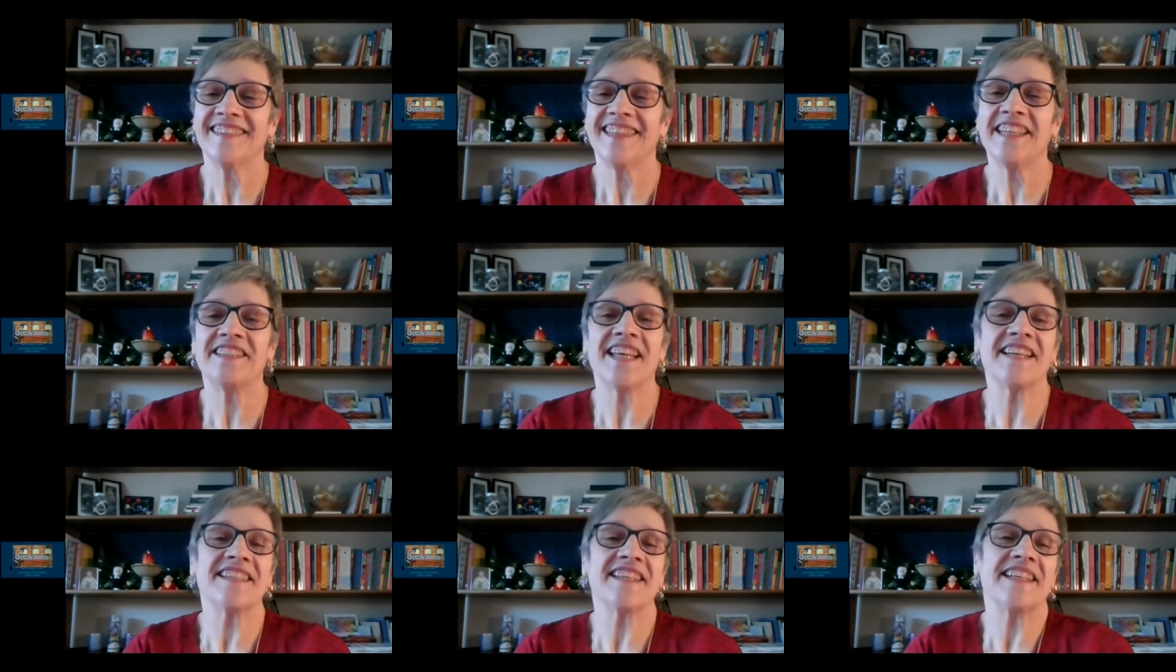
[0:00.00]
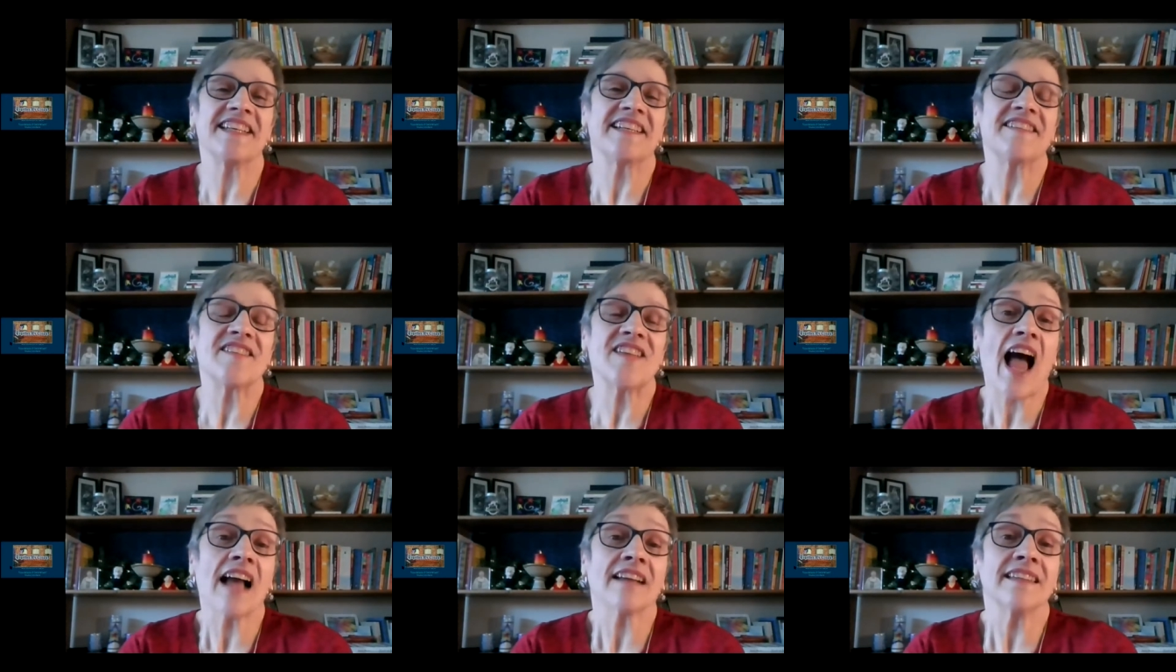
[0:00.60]
It doesn't
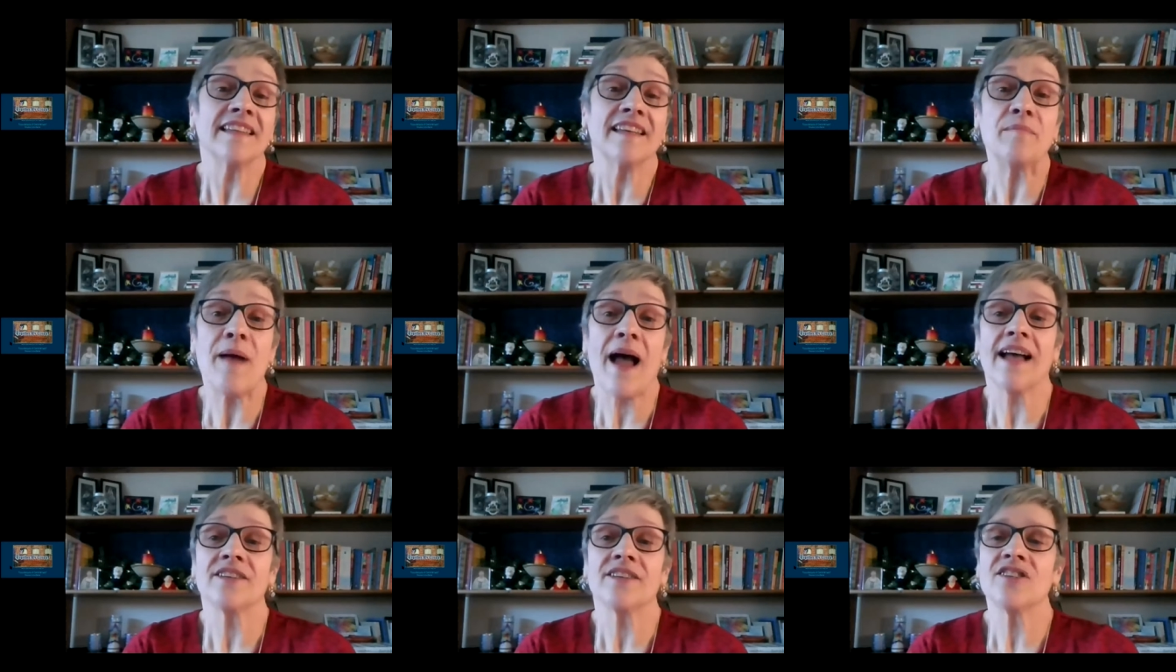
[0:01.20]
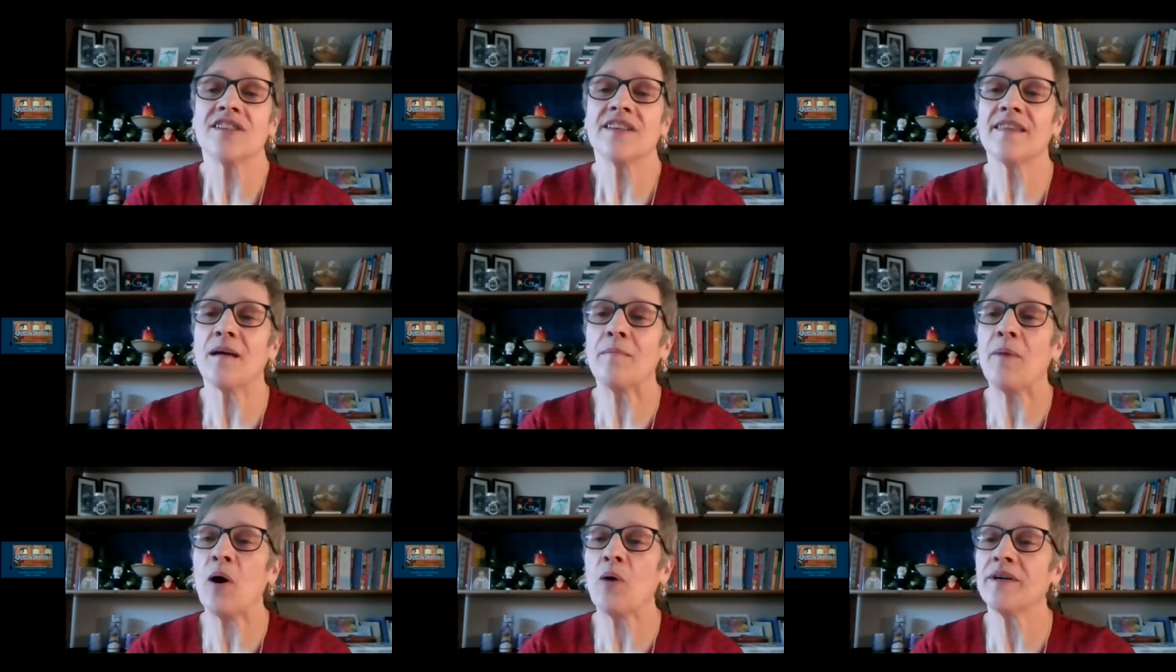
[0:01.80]
exactly match the
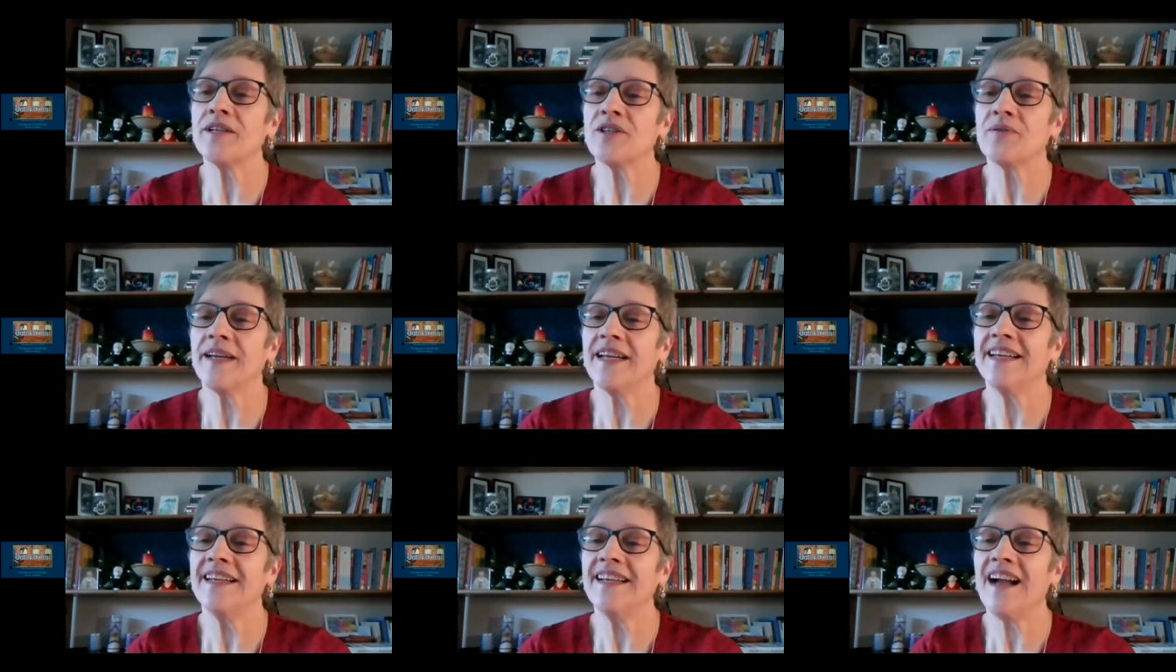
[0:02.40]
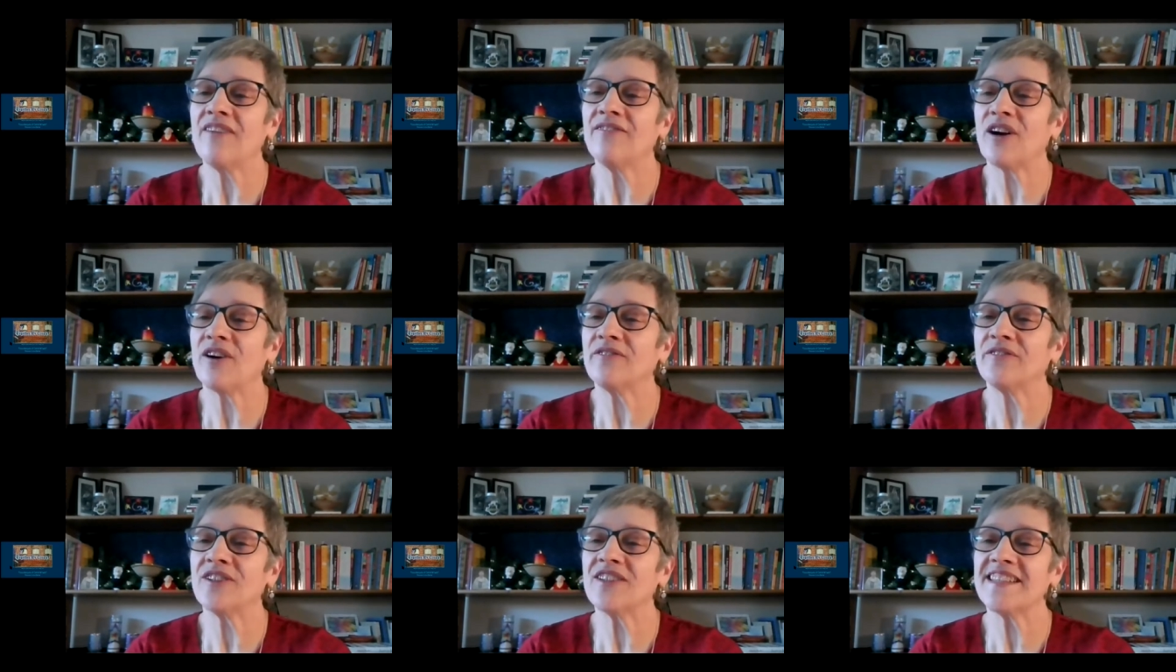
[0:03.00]
poetry of our
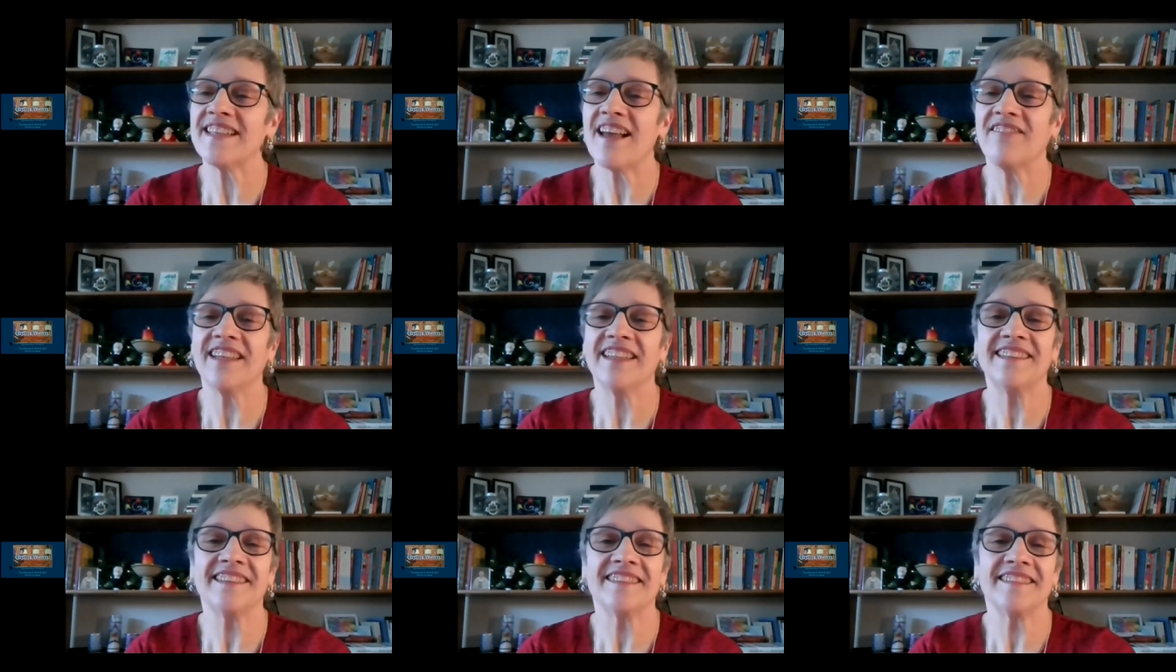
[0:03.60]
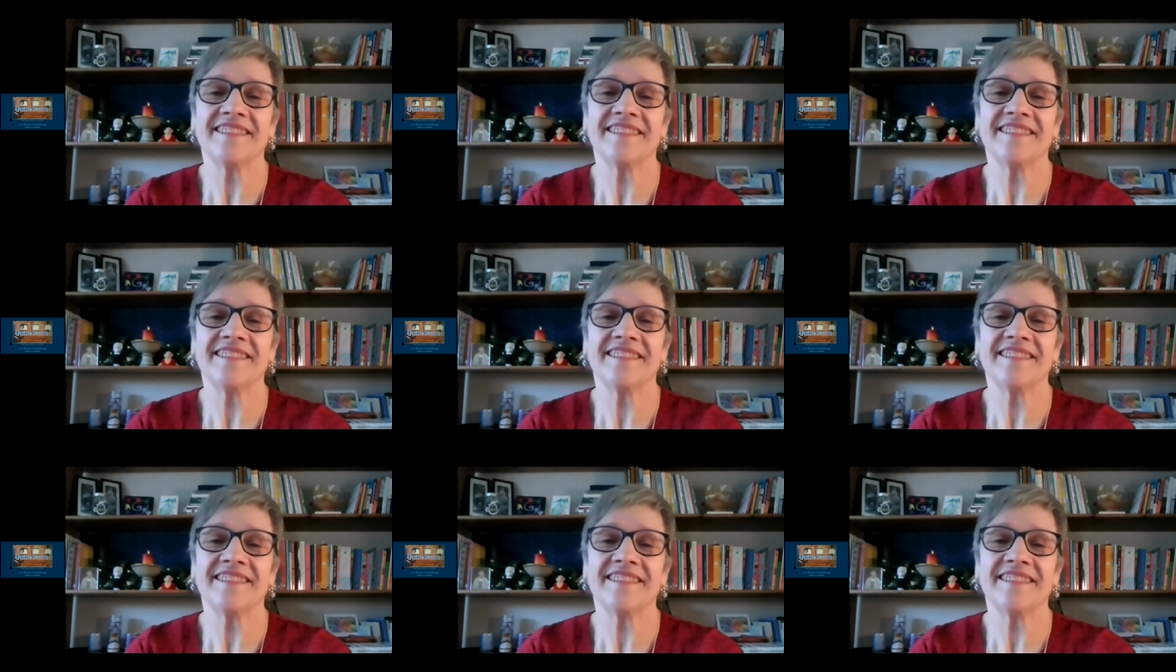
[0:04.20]
first seven.